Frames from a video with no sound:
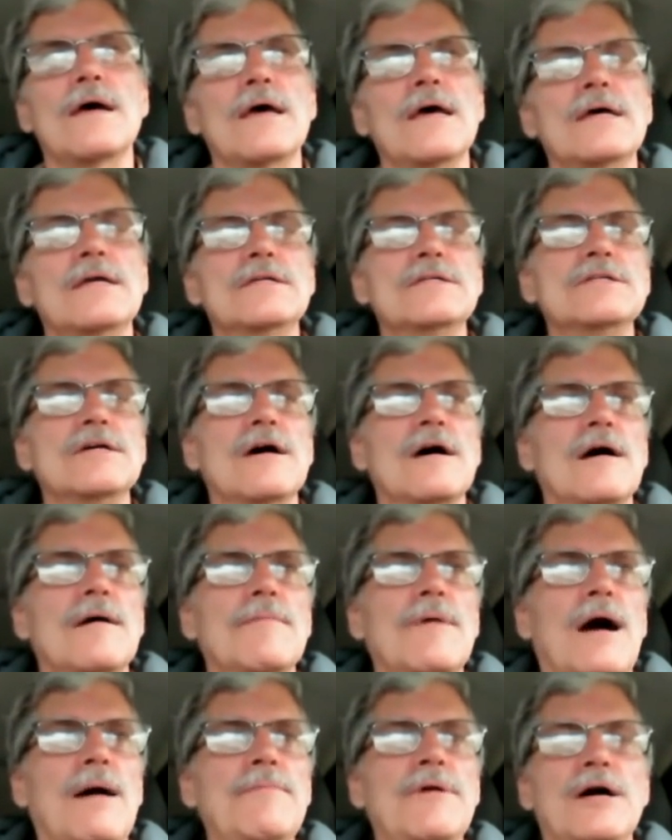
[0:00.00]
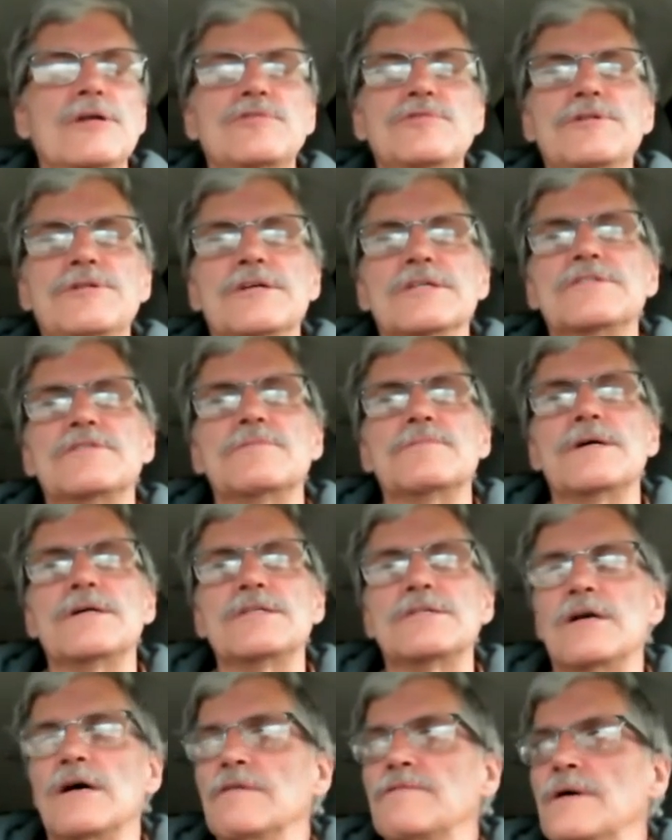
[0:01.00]
And um, I'm not doing this for
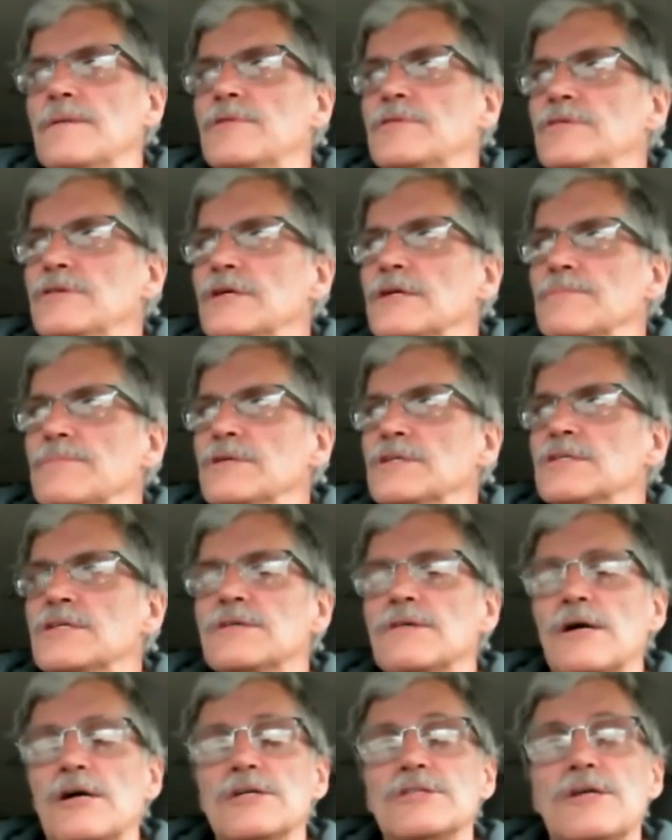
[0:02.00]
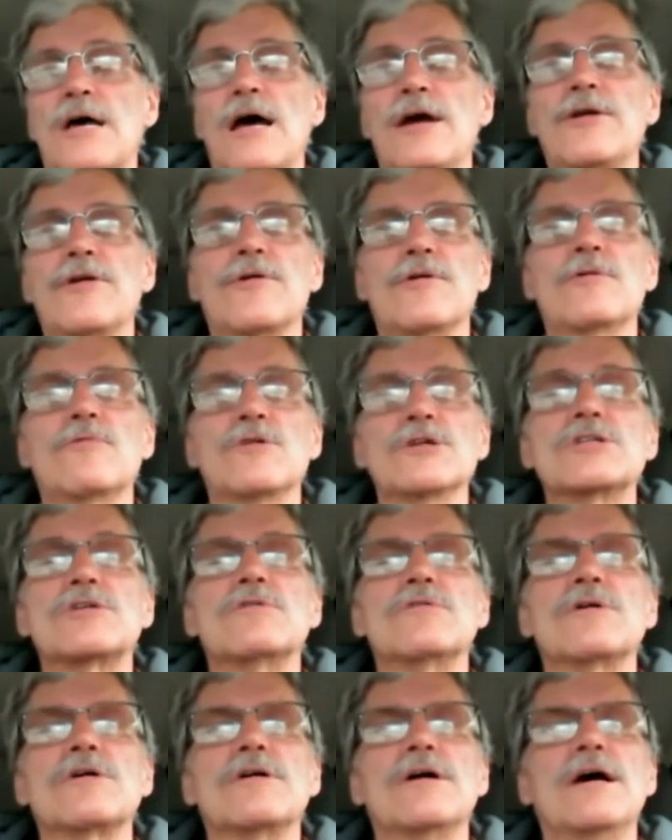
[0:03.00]
myself. I'm doing it because I know what's
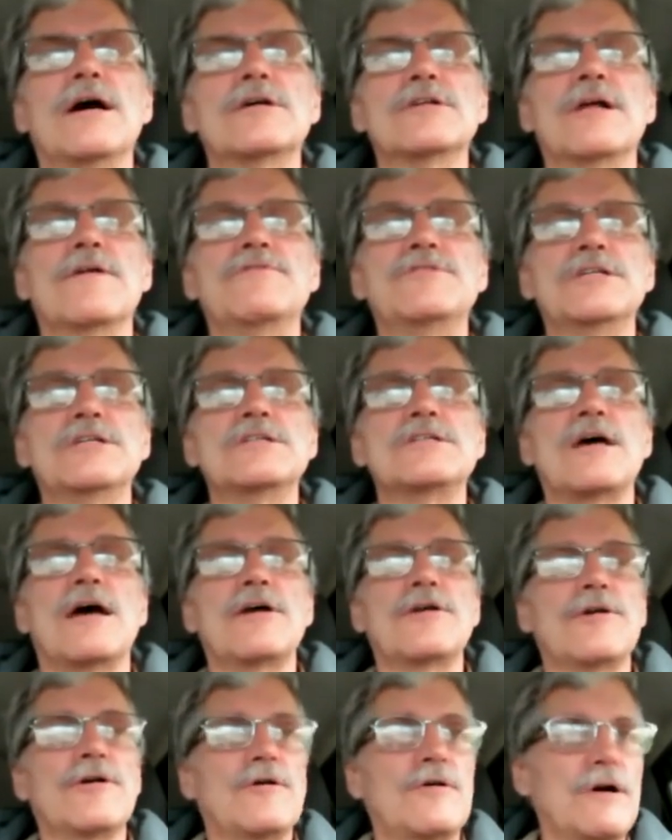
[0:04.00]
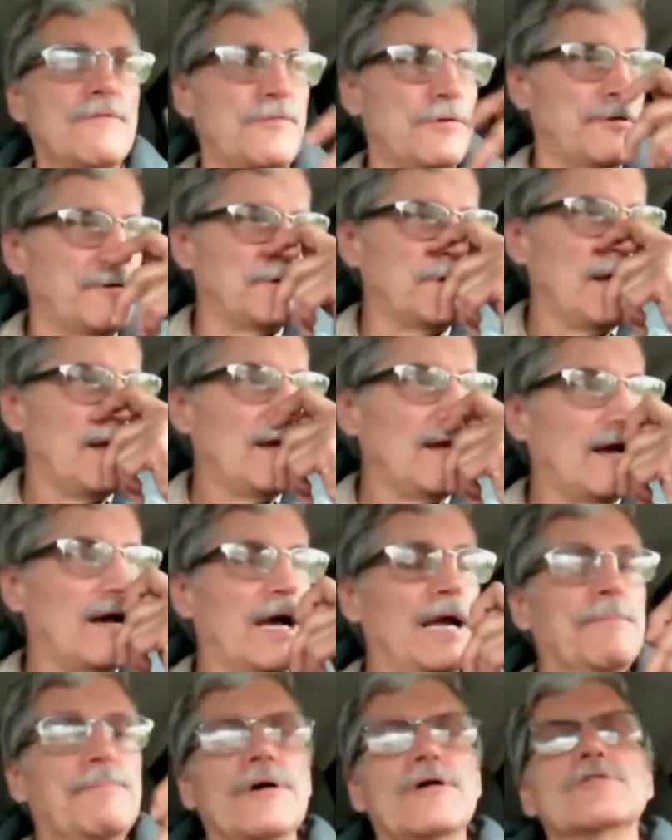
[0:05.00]
going on. And since I know, I figured
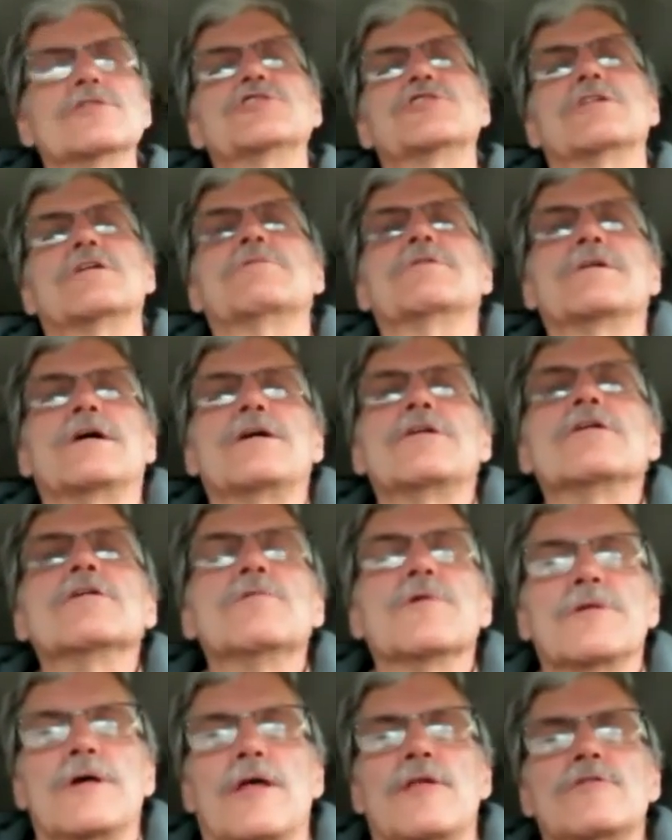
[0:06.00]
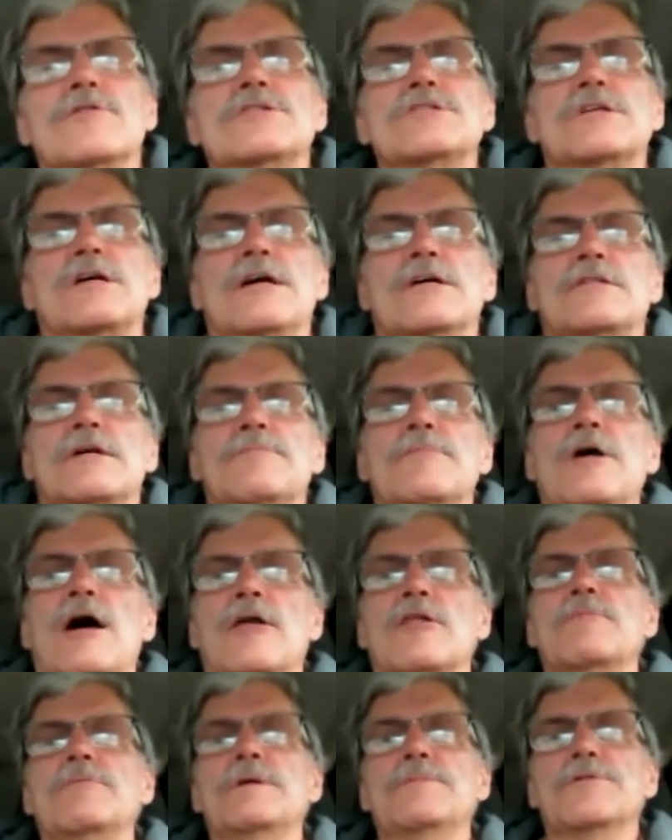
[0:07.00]
I better share what I know with others to get them,
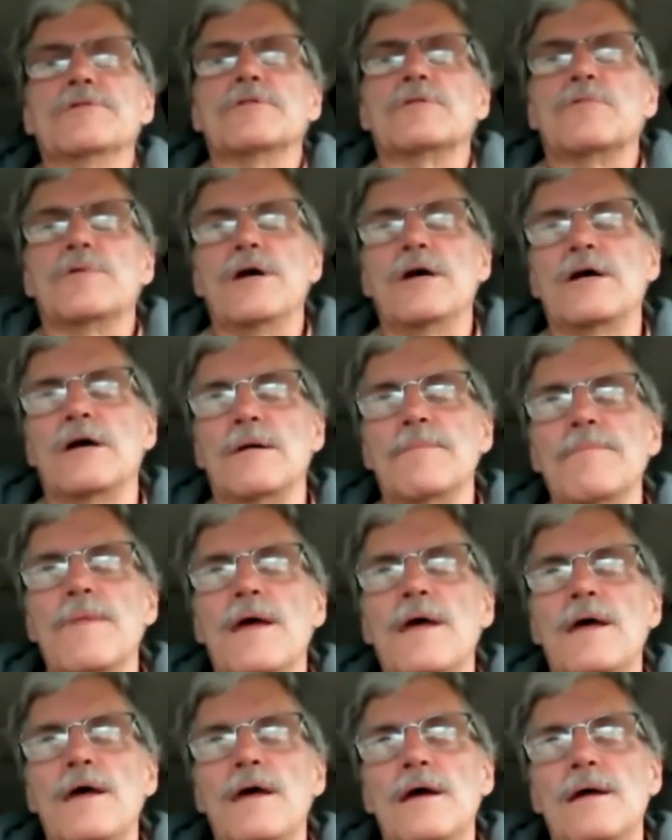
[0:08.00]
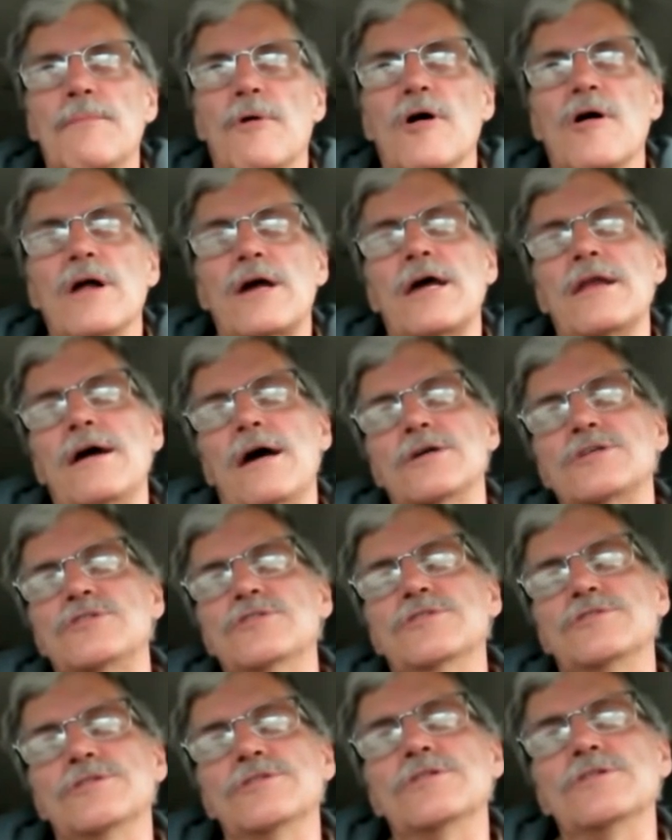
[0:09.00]
other people to wake up. All I can ask
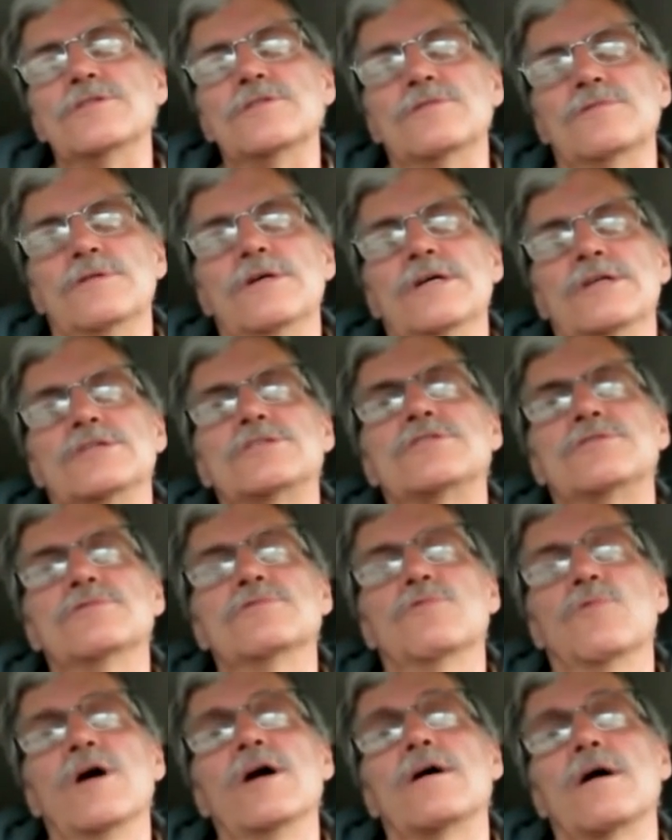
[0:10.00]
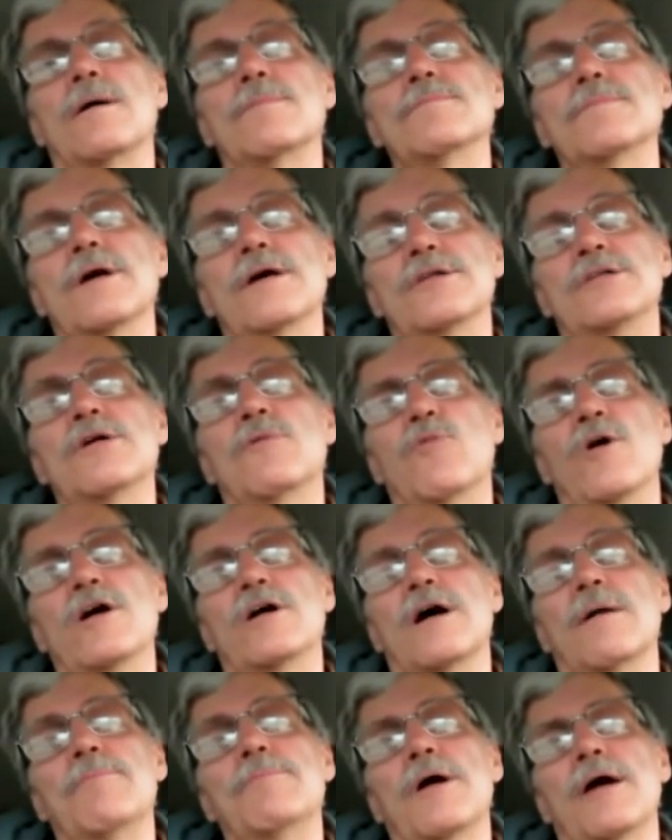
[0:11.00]
you to do is to wake up and to
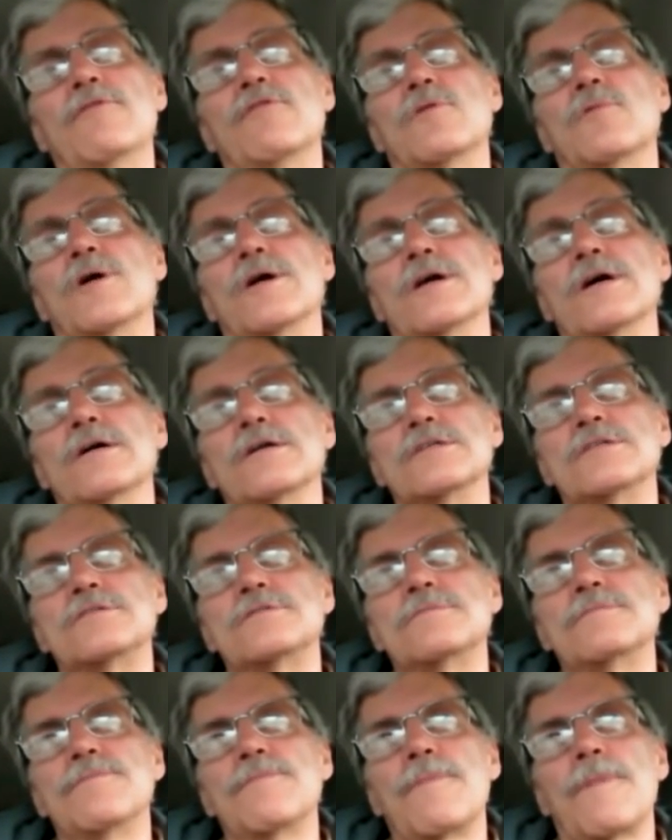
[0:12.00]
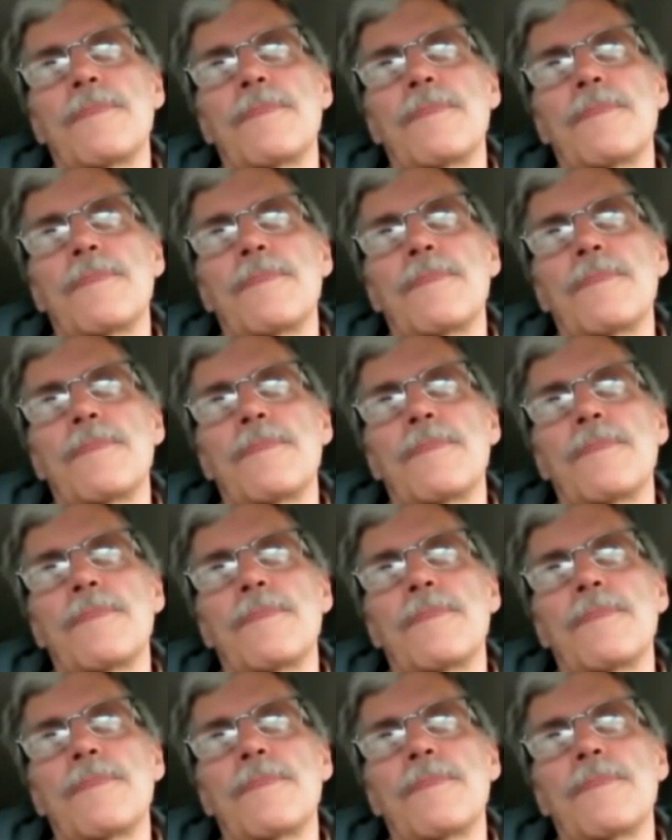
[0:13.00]
wake up everyone else.